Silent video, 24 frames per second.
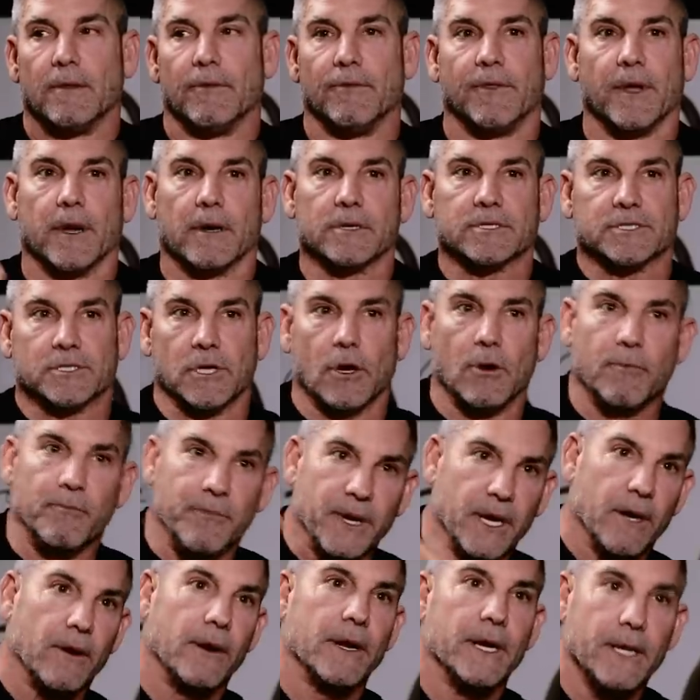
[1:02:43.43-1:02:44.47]
They're so
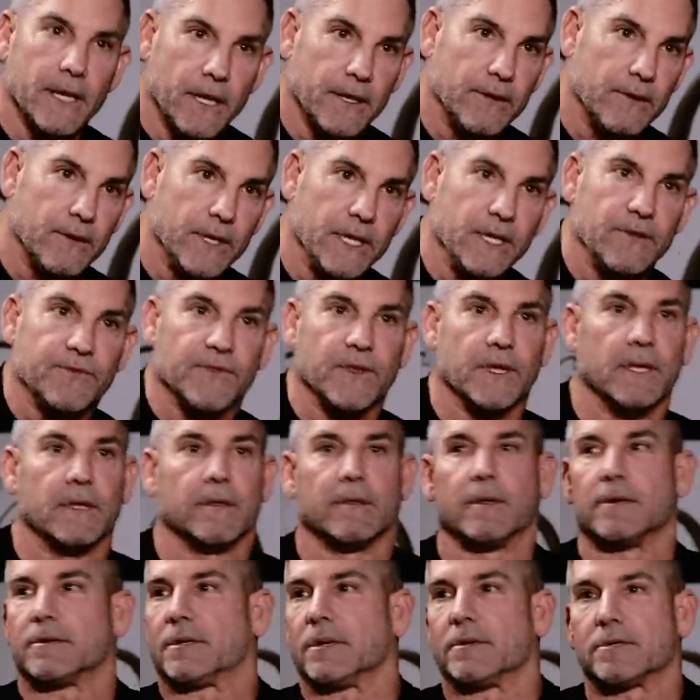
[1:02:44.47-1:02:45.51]
buried underneath
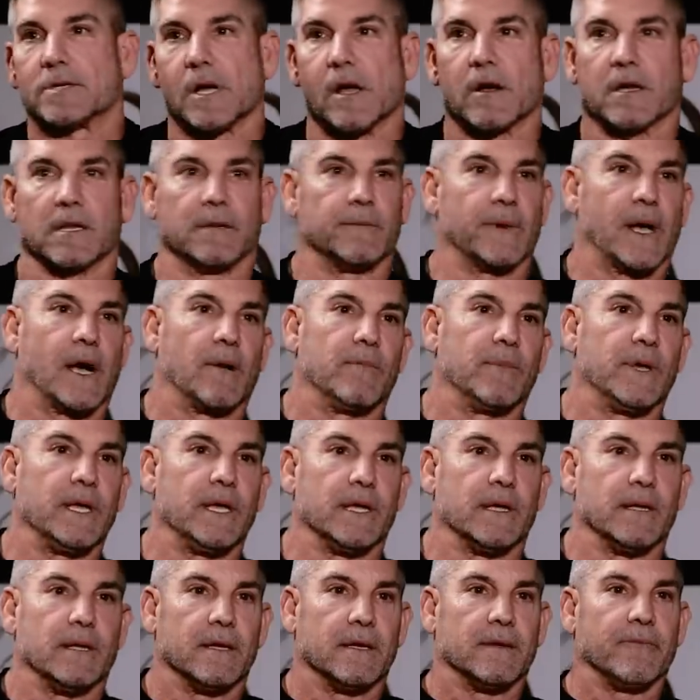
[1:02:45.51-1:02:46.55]
it that they're talking about
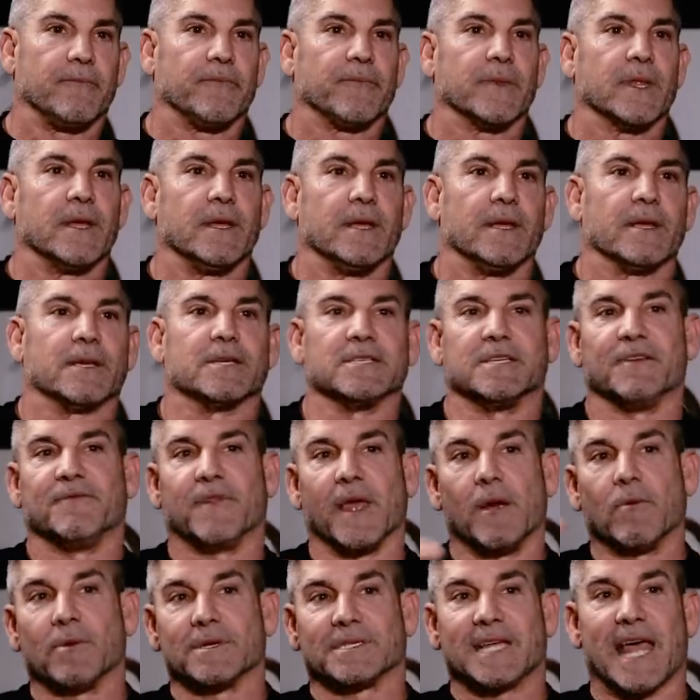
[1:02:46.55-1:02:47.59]
me. Because if
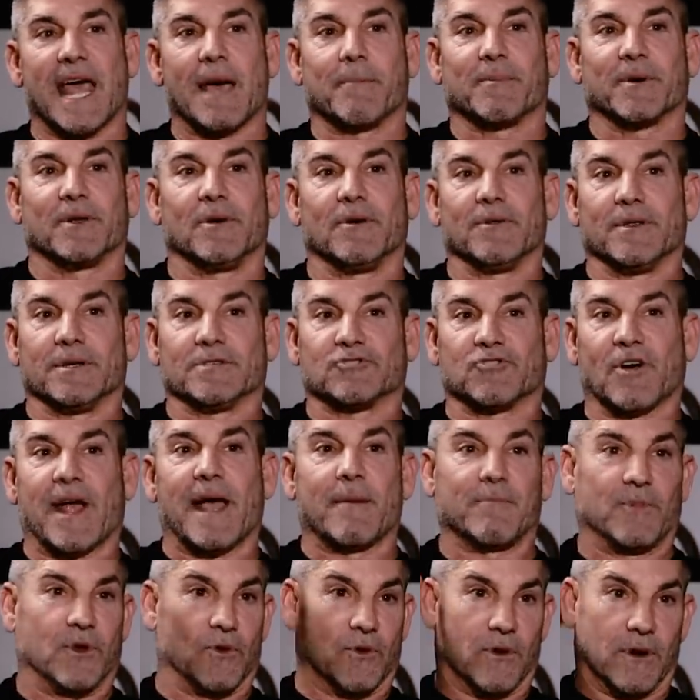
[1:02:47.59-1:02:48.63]
they were tapping on the
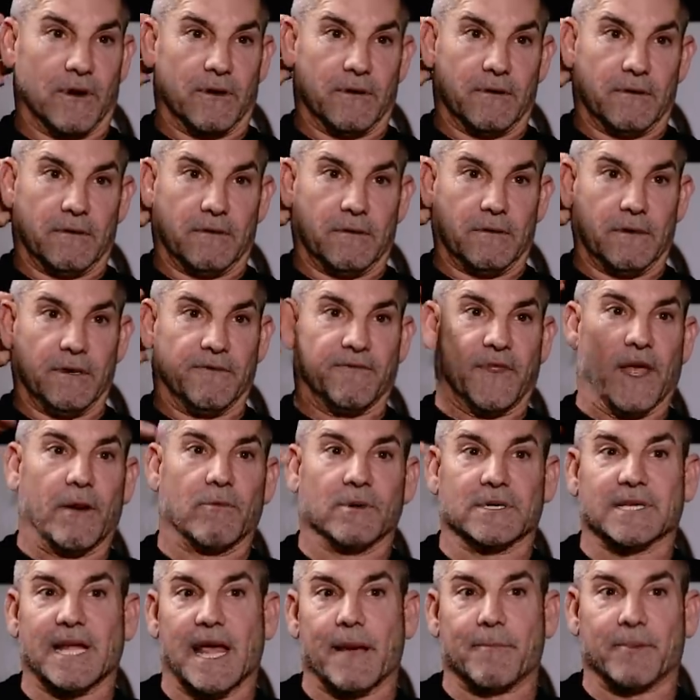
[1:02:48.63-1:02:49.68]
trap door, if they
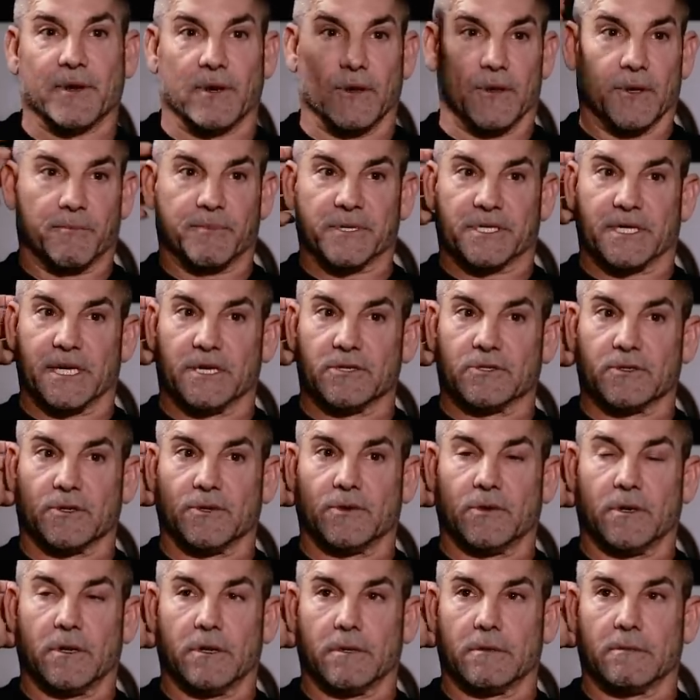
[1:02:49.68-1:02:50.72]
were tapping on the potential
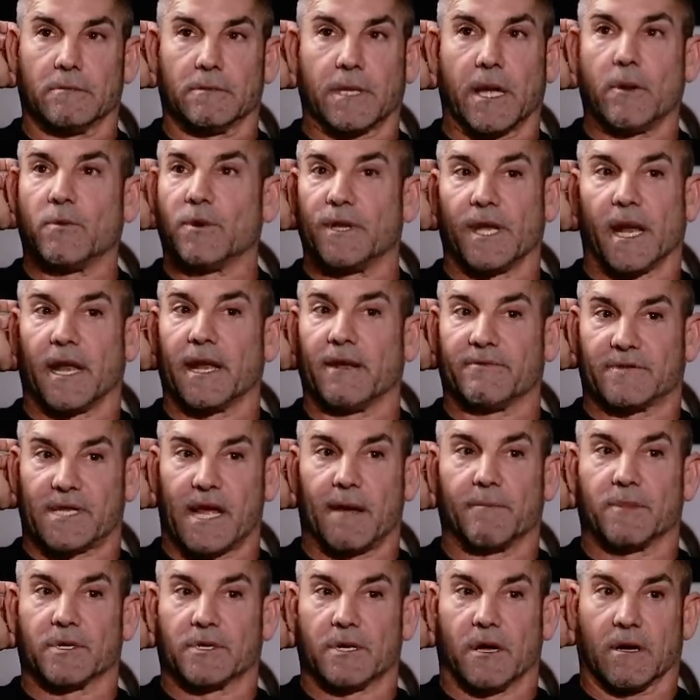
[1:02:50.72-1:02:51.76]
door, they mm-hmm. would not have
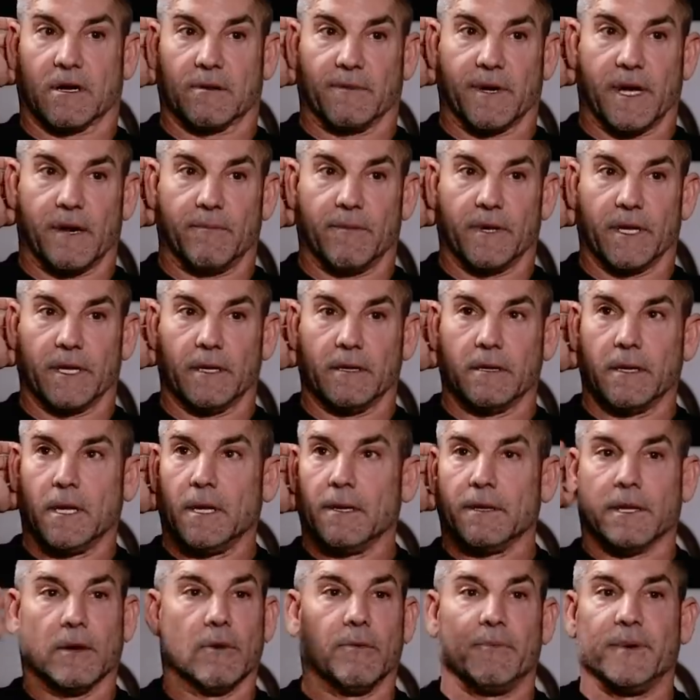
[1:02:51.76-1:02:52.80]
time to talk about me. Yeah.
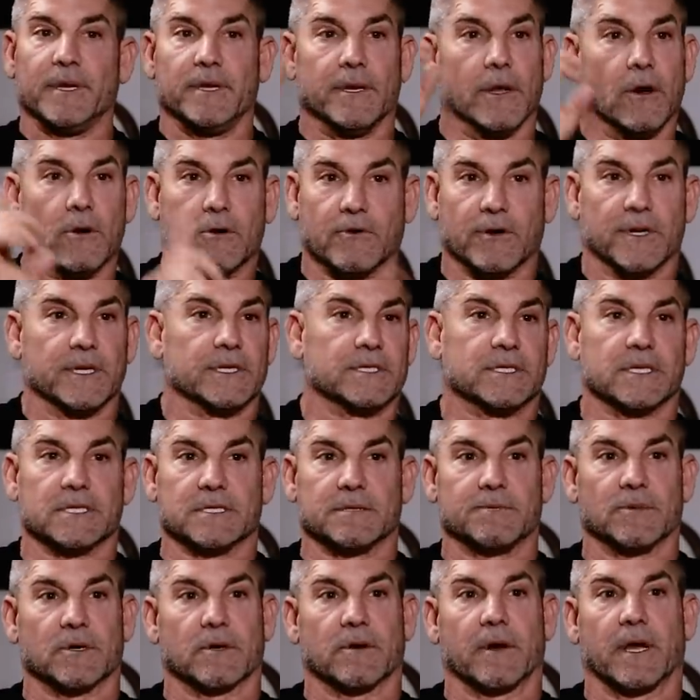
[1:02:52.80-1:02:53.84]
There would be no
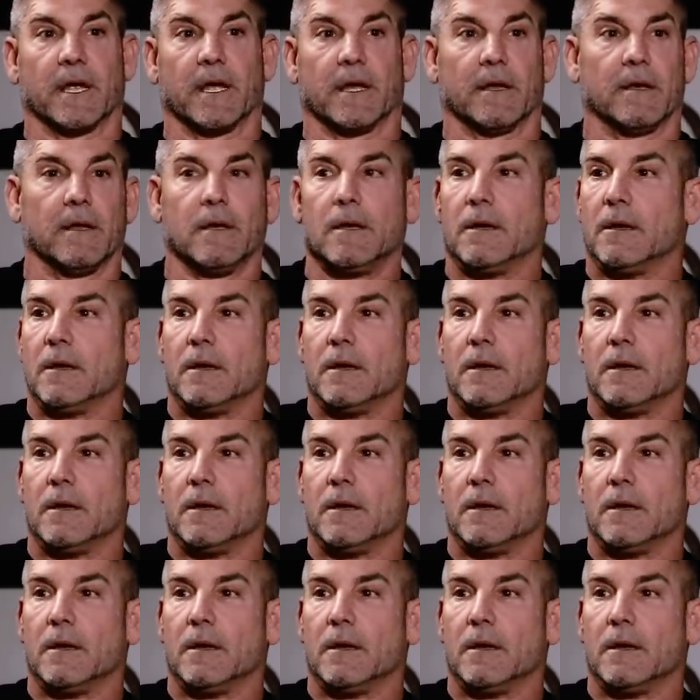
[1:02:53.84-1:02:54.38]
criticism of Grant.